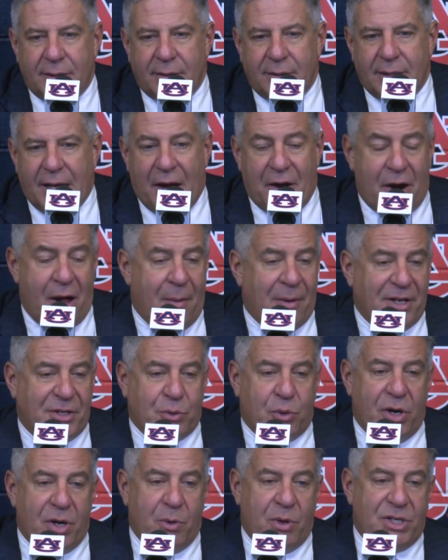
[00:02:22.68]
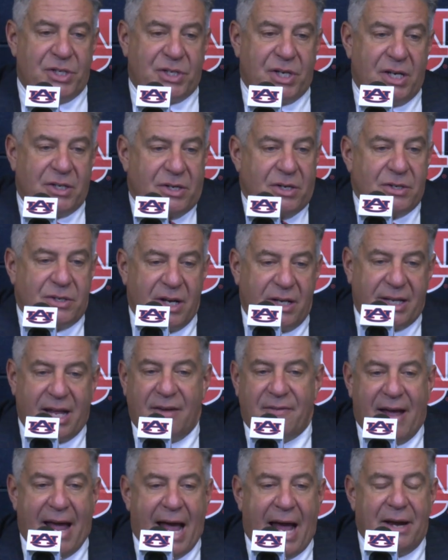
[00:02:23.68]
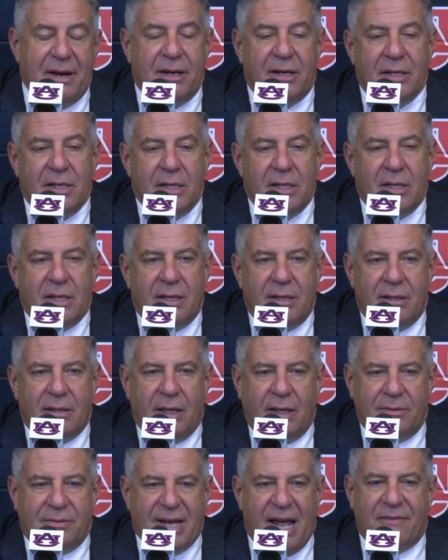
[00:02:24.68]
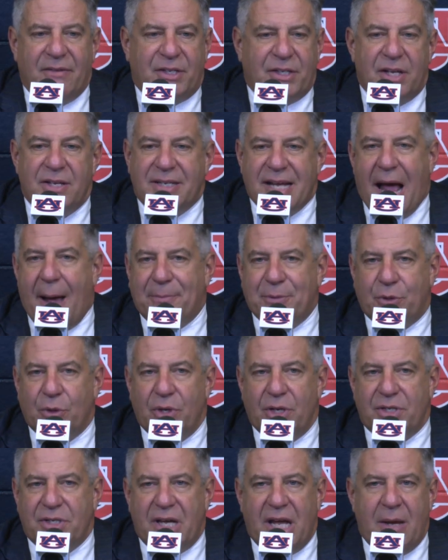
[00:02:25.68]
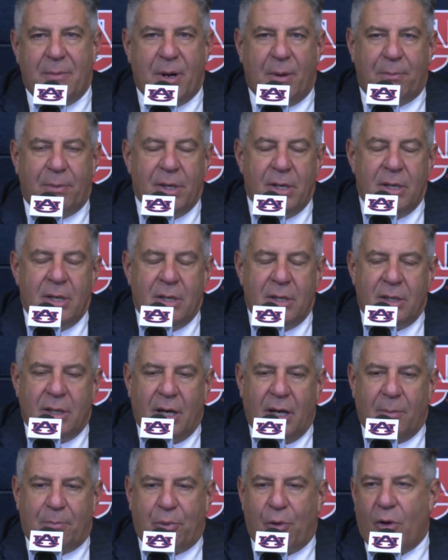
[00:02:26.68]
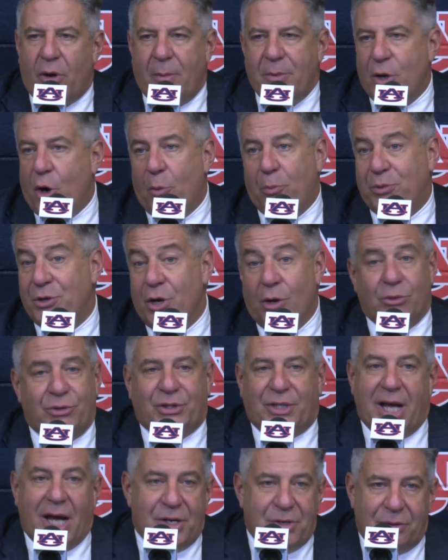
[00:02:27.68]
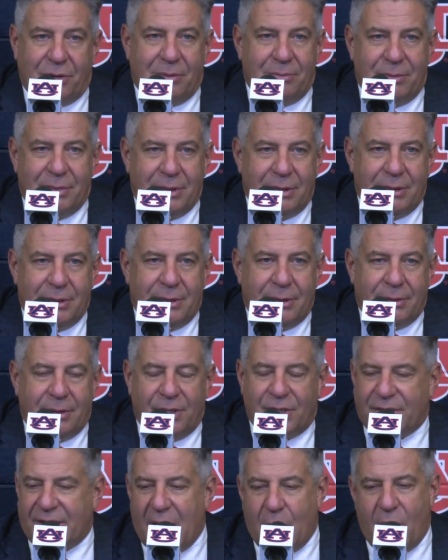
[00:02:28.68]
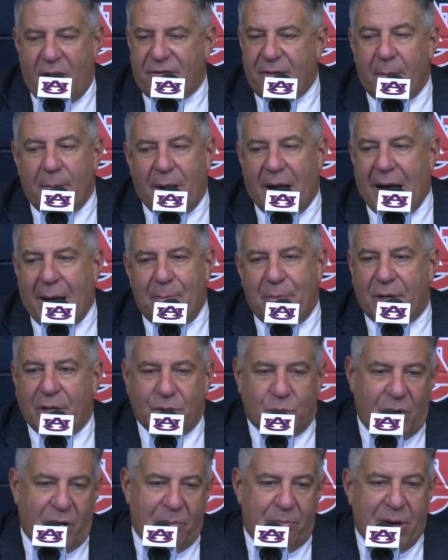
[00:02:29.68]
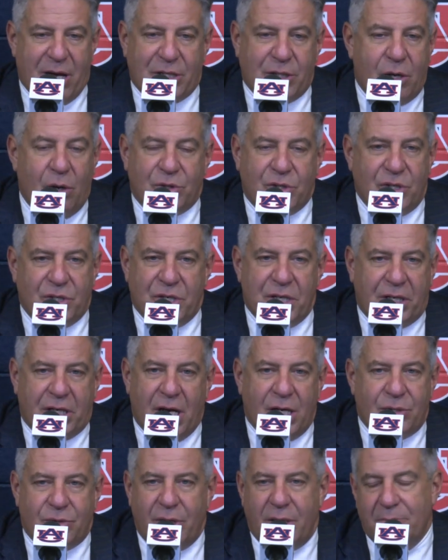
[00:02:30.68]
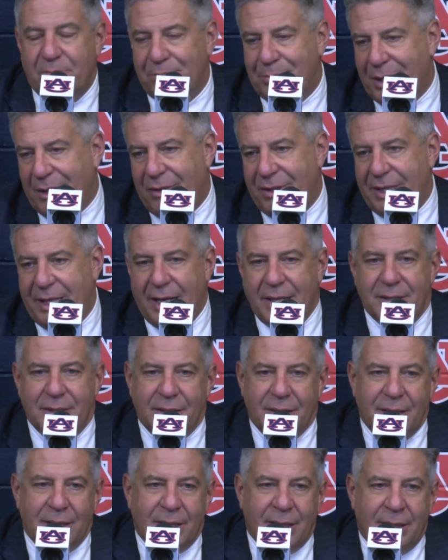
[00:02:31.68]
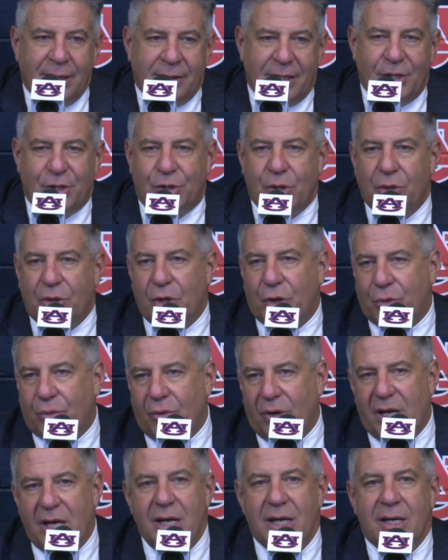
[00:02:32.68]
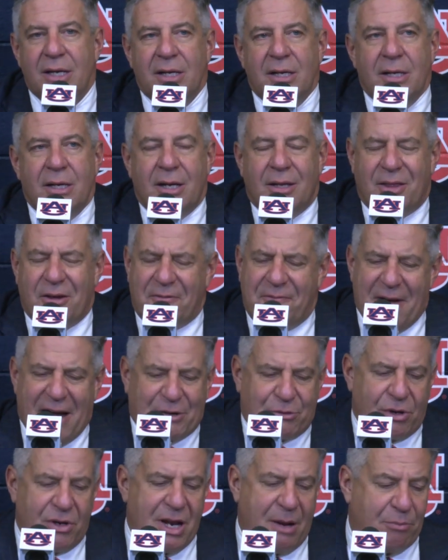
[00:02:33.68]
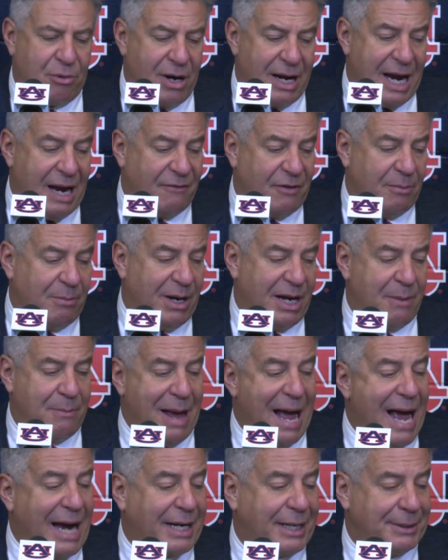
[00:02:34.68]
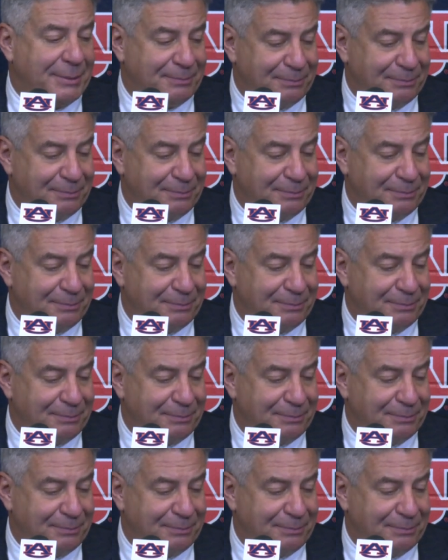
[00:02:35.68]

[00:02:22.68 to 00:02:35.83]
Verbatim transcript: I don't know how many 20-win seasons that they've had. Uh, Davidson's absolutely a team and a, a program you don't you don't schedule. You stay away from Bob because one of the best coaches in the country. Period. The end. They shoot the three. They're veteran. They bring everybody back.